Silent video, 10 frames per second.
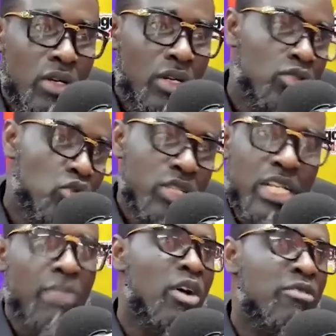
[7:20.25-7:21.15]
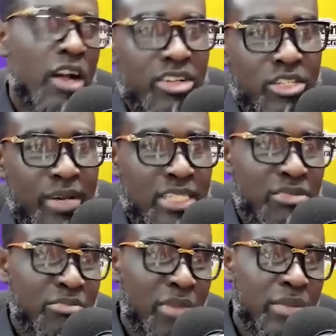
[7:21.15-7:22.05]
And to share me on fire respect,
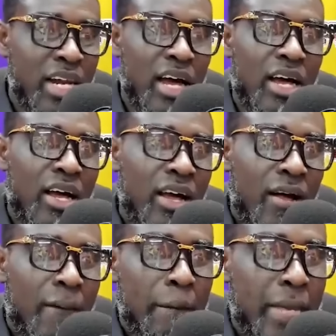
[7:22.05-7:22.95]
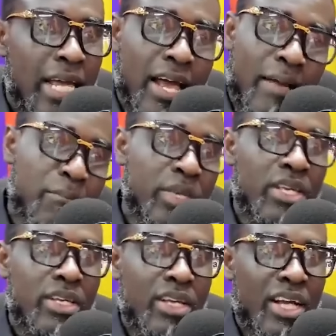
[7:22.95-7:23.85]
mamma. Me a MP. On
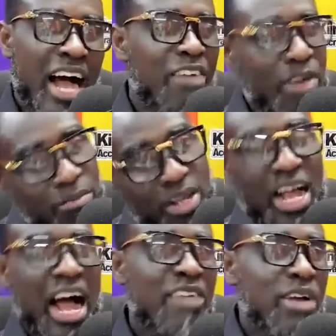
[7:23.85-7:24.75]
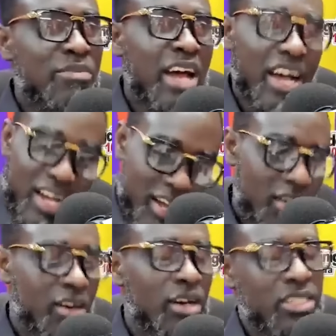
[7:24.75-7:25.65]
put your Avraham, respect Avraham, on your name.
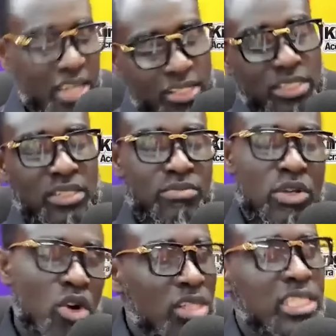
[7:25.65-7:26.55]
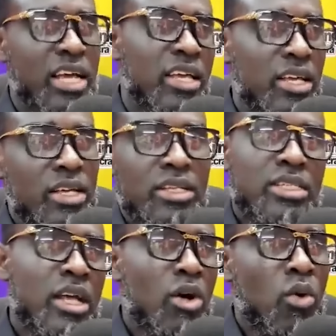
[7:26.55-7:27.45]
Yes, because say okay.
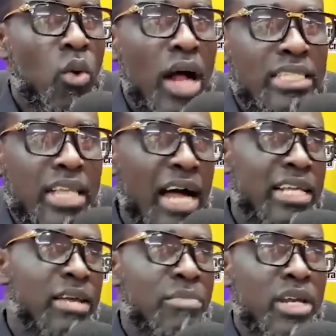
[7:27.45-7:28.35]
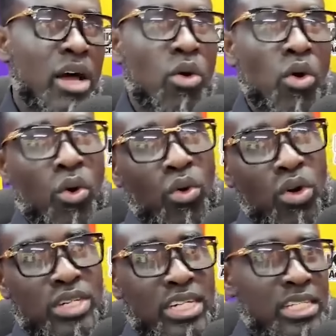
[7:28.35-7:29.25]
Say attack me now
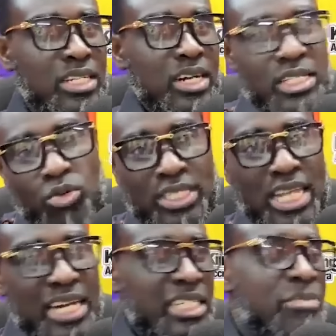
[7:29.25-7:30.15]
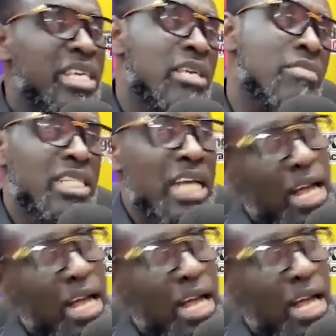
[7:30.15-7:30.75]
or disgrace or tarnish me image.